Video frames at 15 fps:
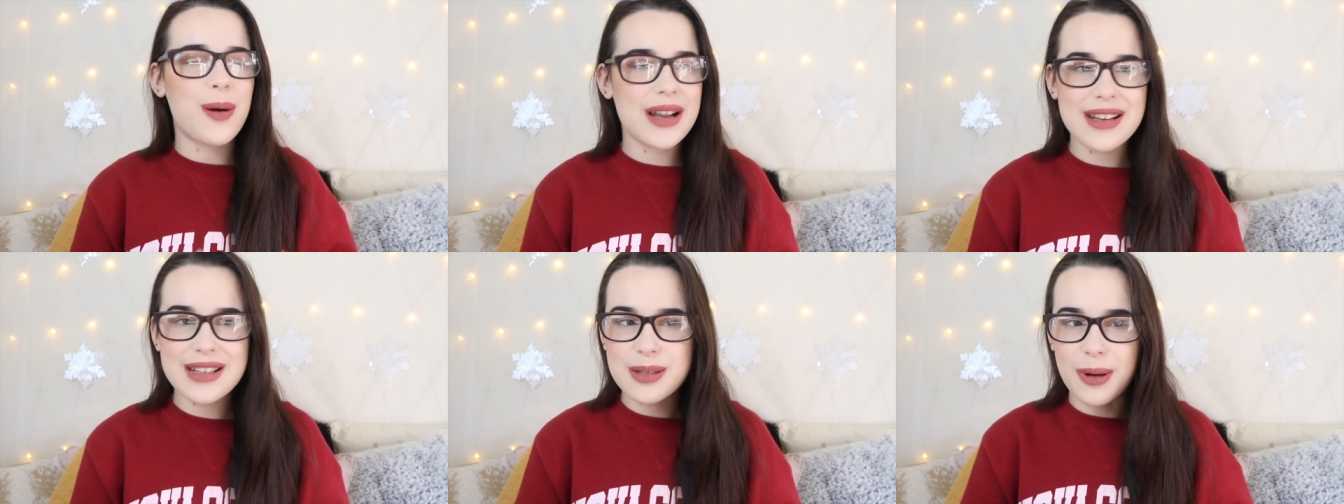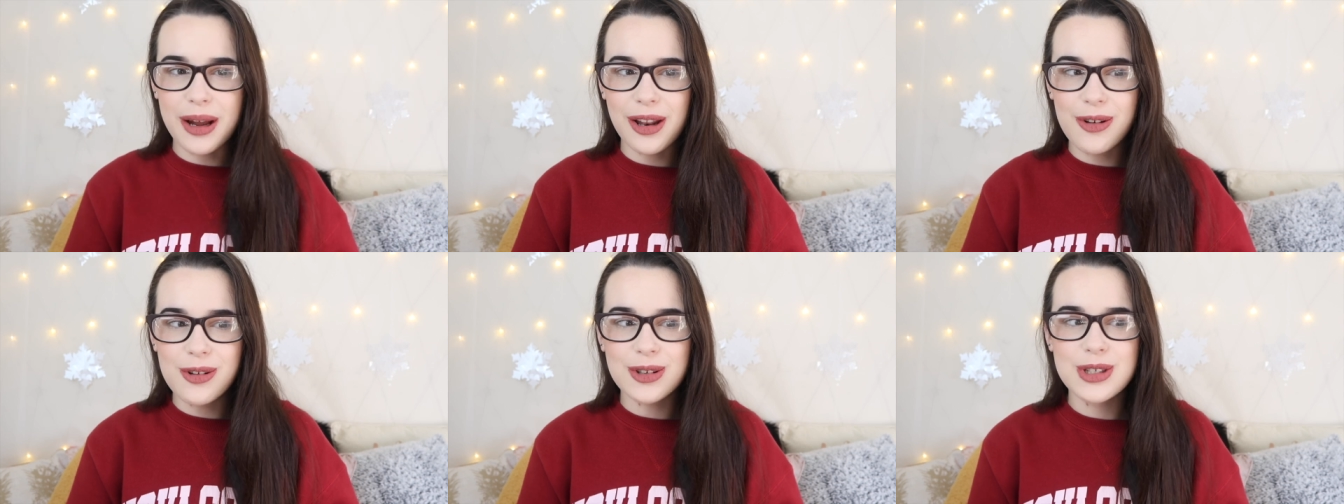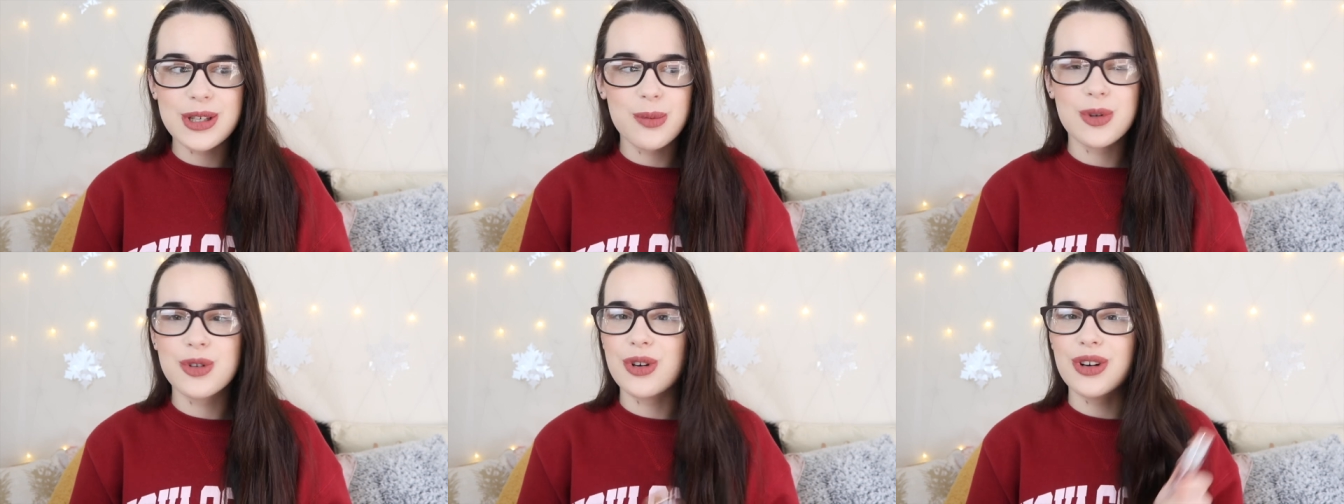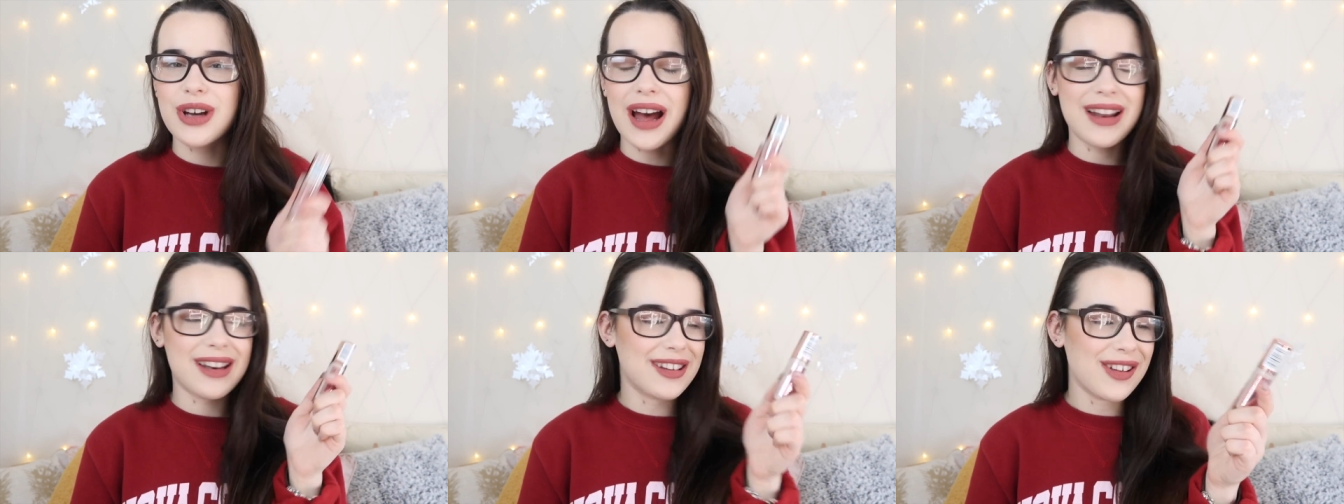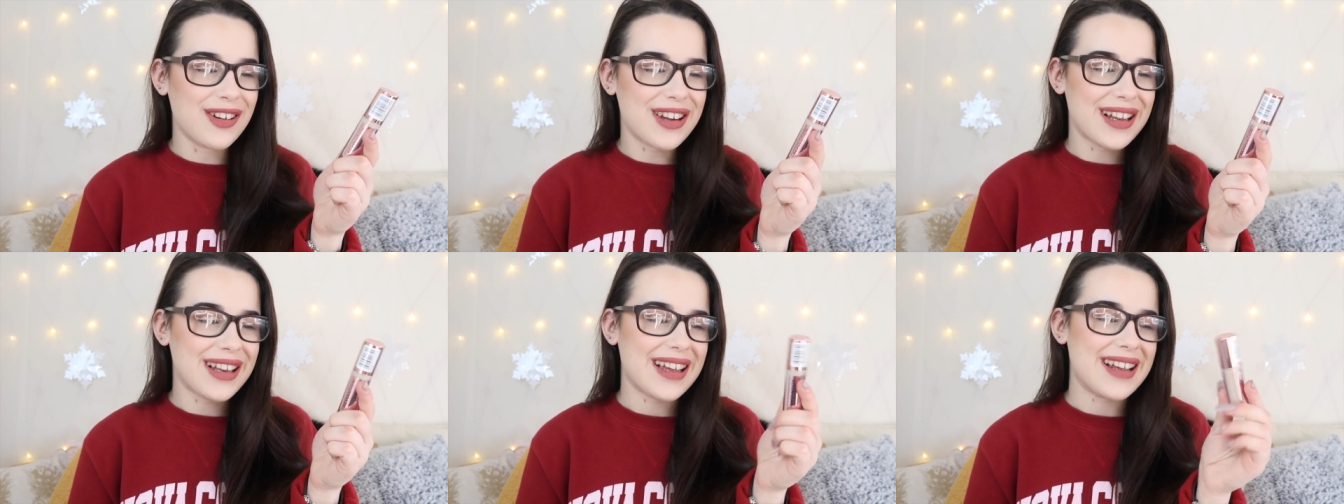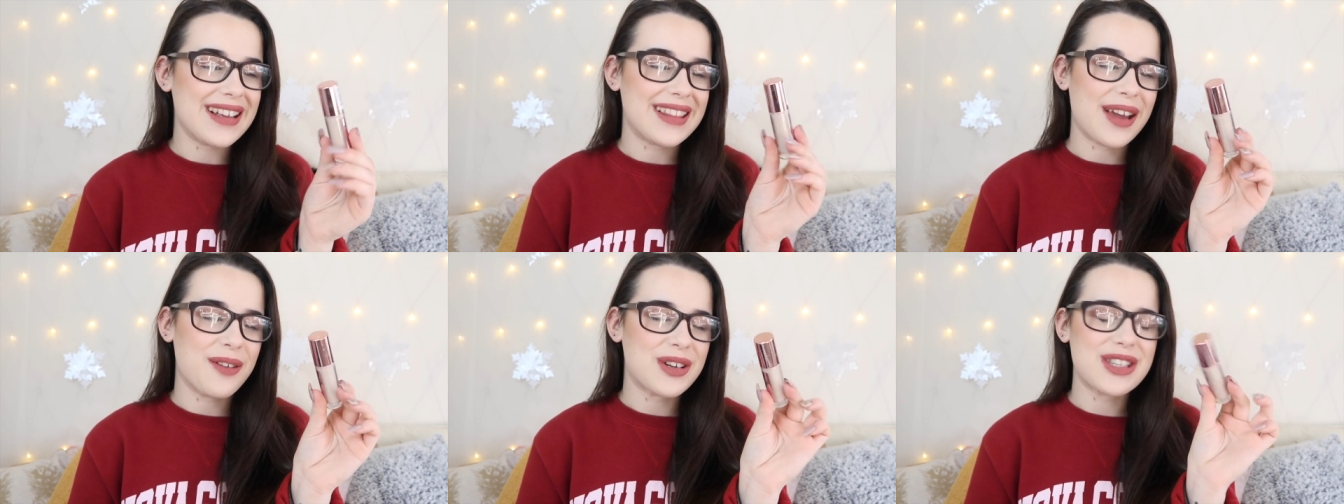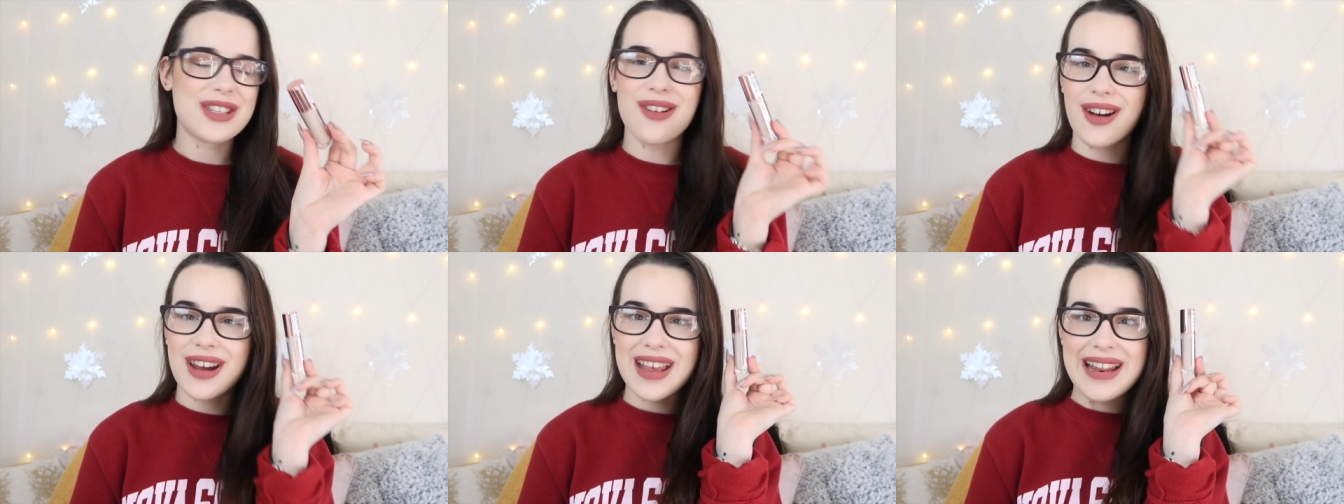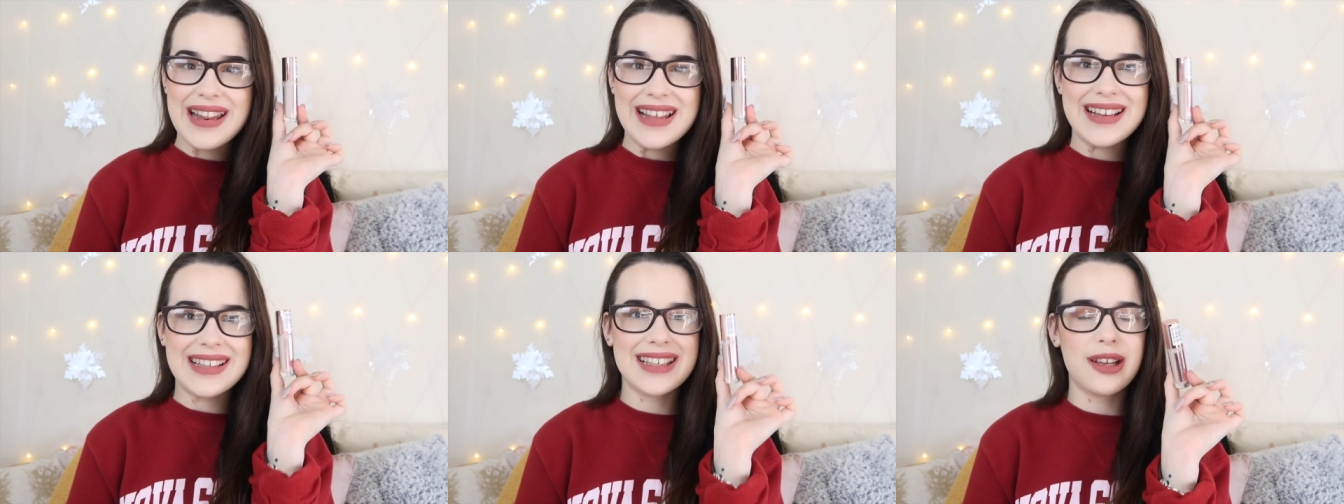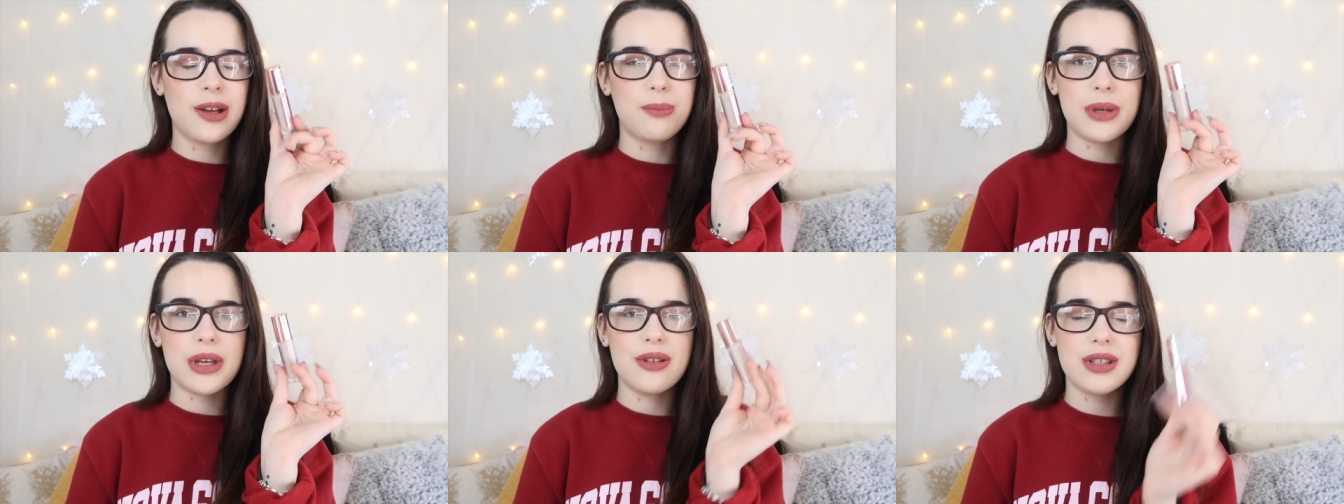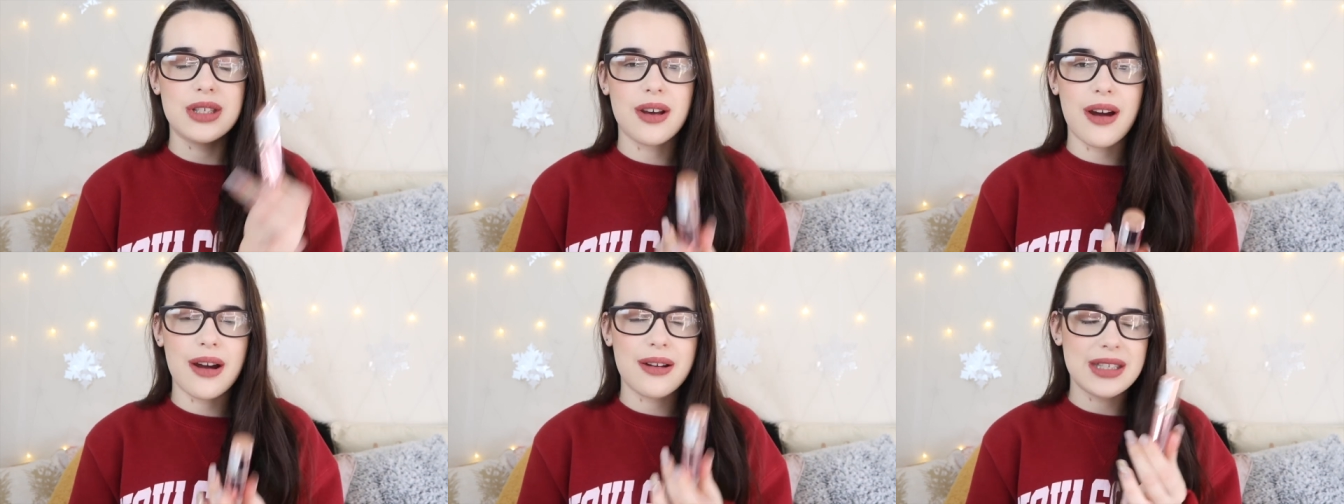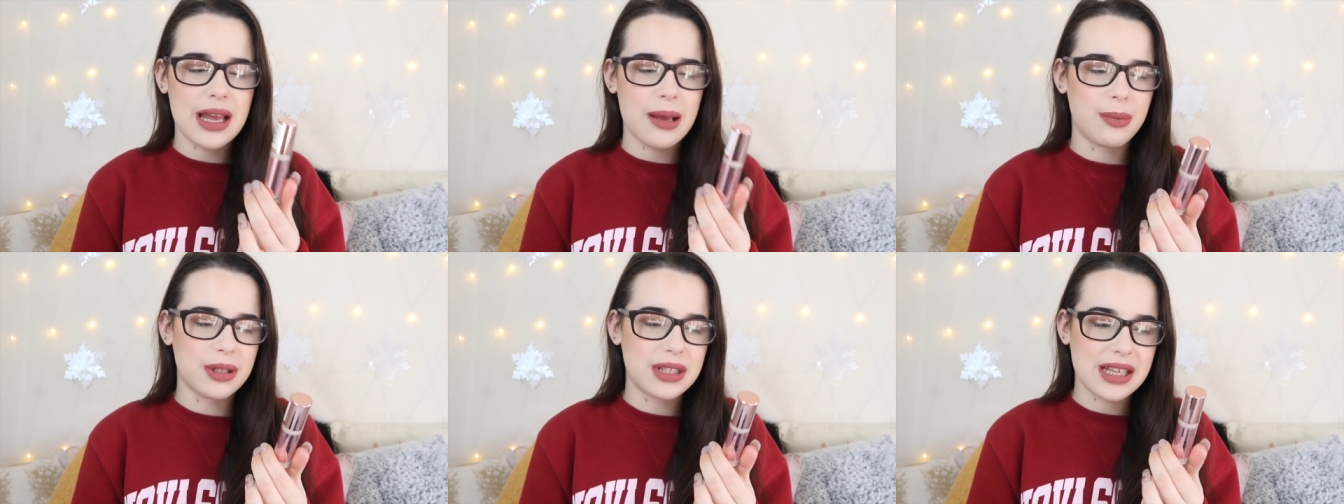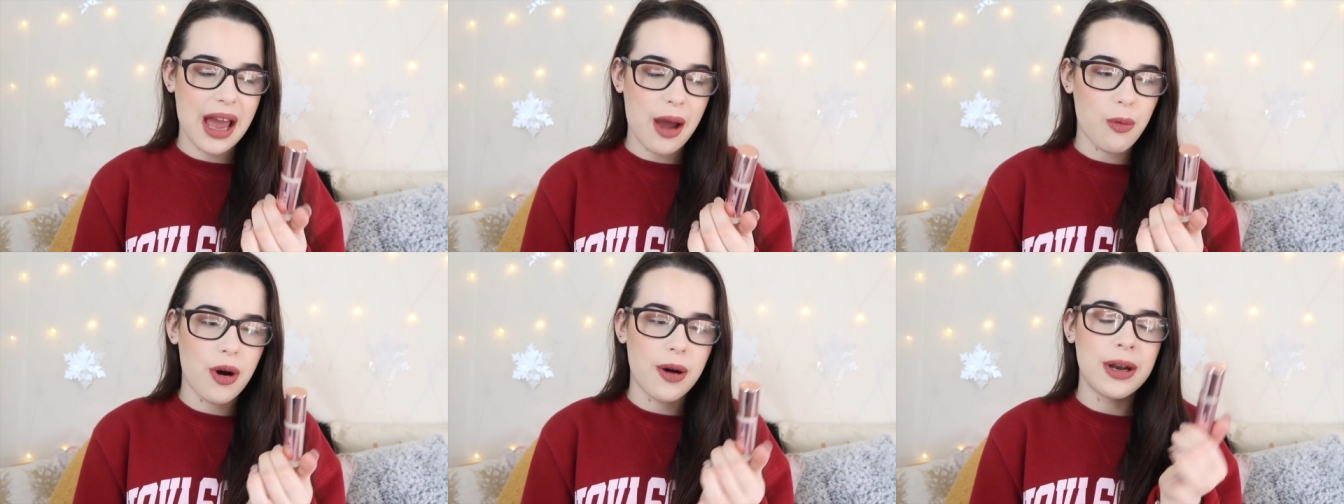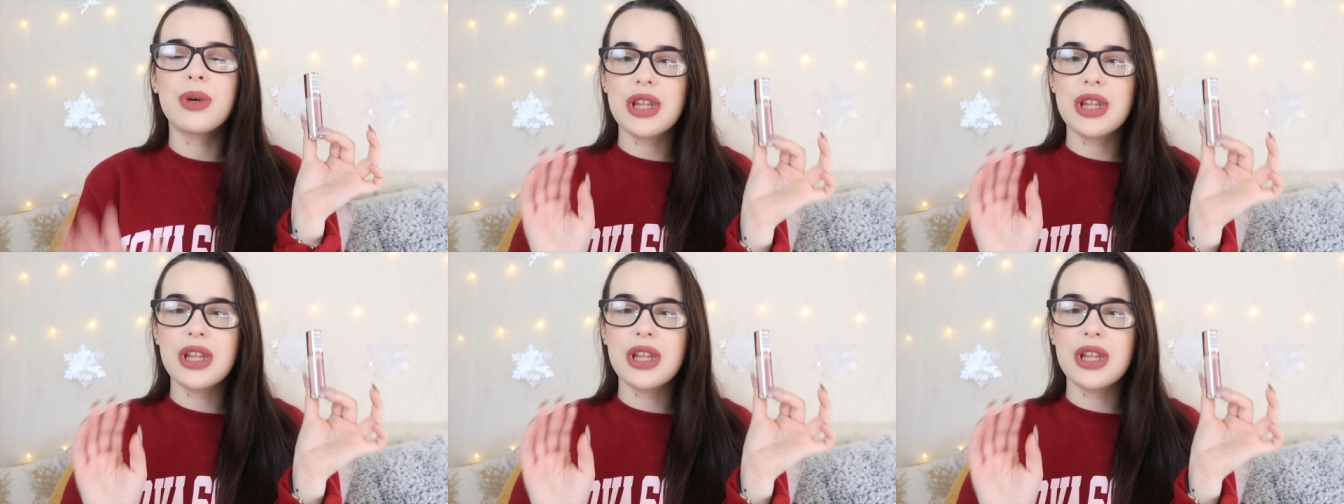Went into my local Superdrug and luckily they were stocking these little beauts, so I was able to get one.